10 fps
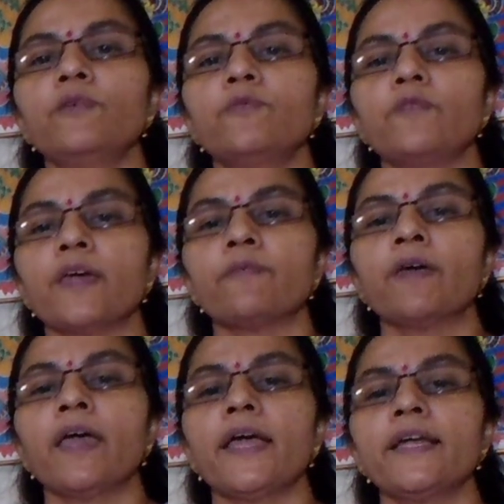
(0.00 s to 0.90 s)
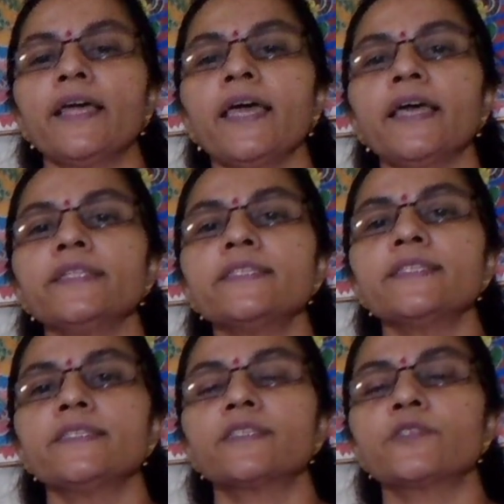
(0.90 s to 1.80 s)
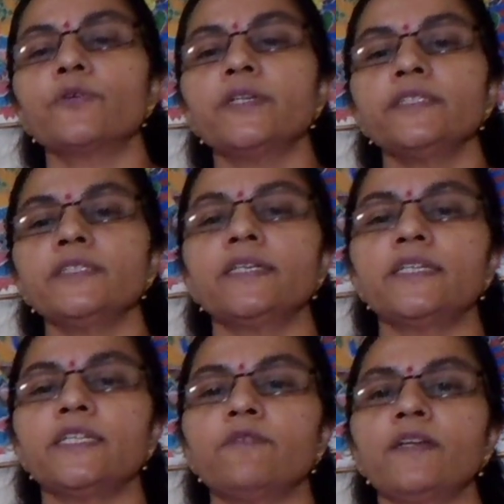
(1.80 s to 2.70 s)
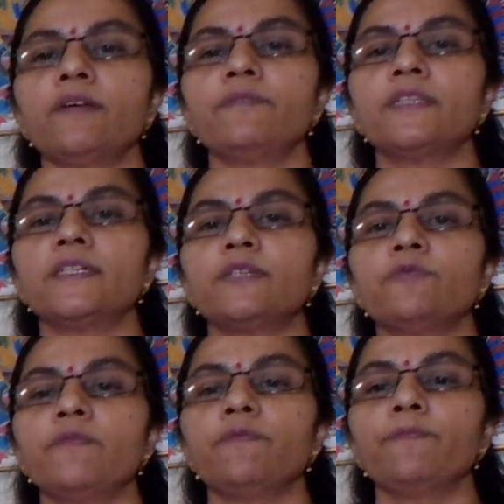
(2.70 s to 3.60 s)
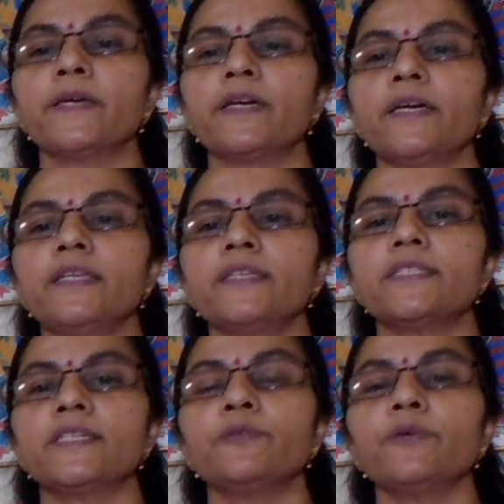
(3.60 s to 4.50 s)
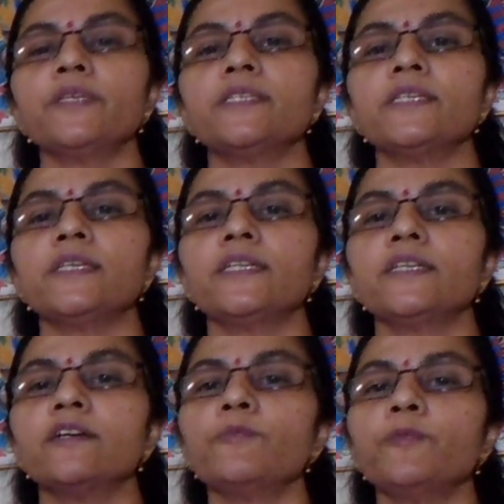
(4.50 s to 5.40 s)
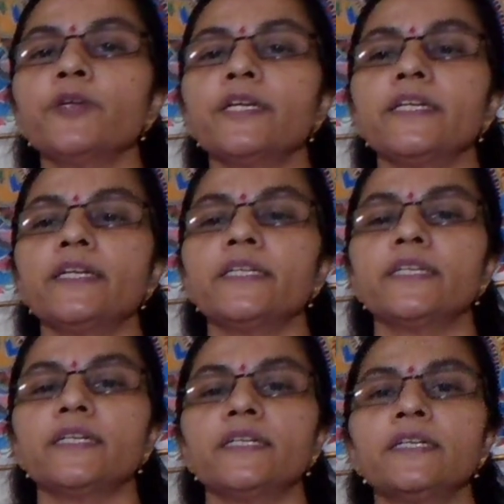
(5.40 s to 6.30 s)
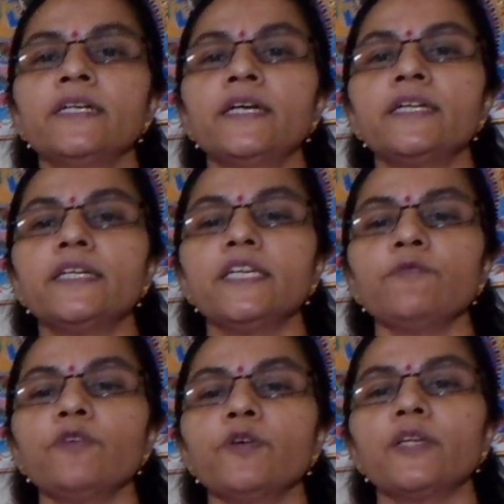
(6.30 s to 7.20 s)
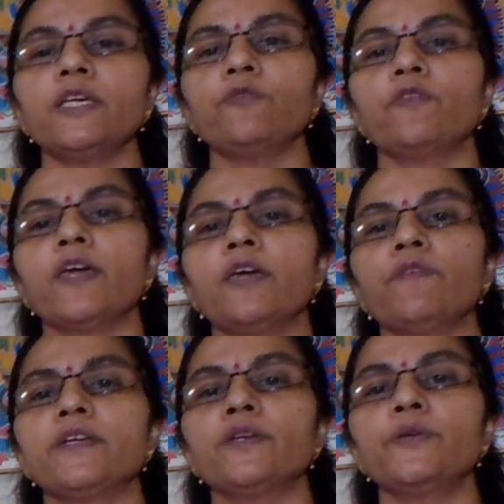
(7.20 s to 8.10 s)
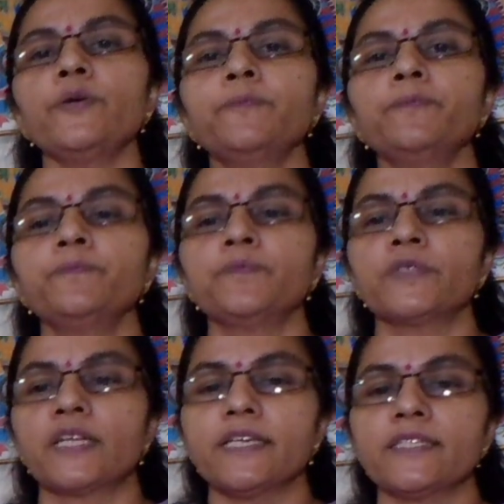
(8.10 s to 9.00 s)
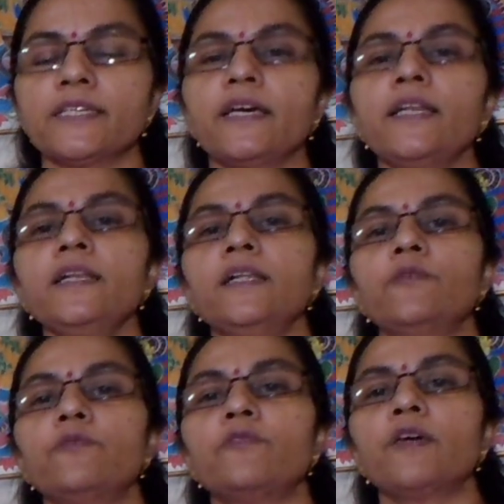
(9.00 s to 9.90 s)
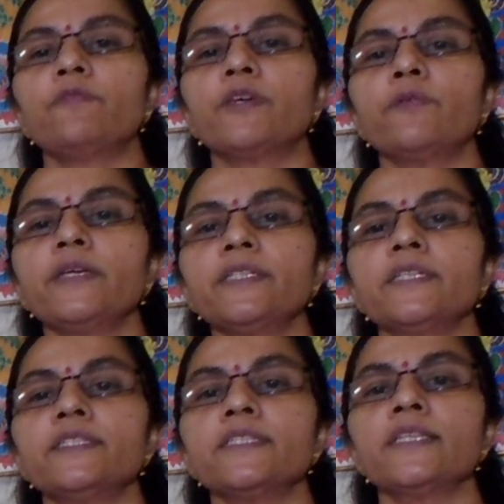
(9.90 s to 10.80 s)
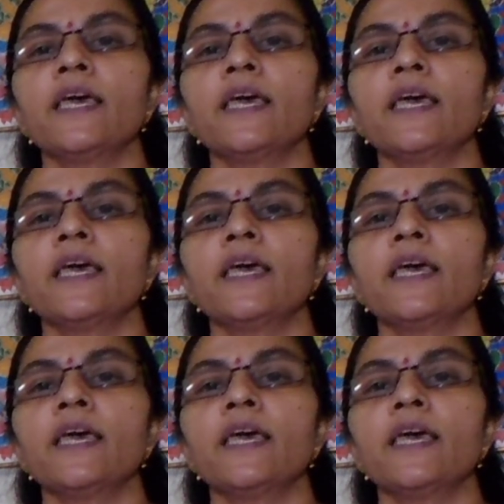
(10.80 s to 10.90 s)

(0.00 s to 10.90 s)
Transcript: wave, and hence Schrodinger developed that wave mechanics in which he incorporated the de Broglie wave into classical wave equations.